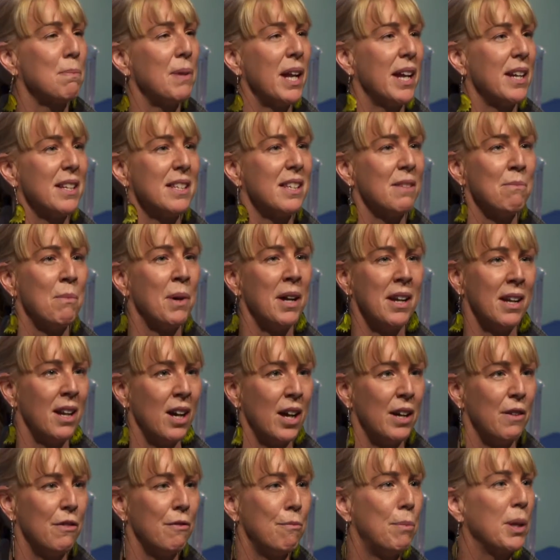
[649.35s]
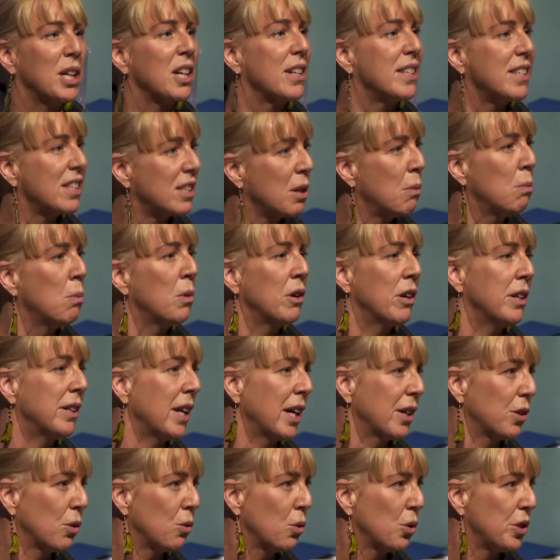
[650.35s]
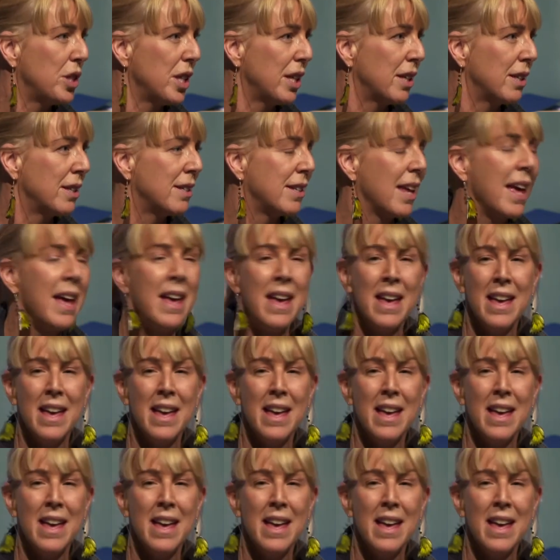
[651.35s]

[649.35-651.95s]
place in my life, because somewhere in that audience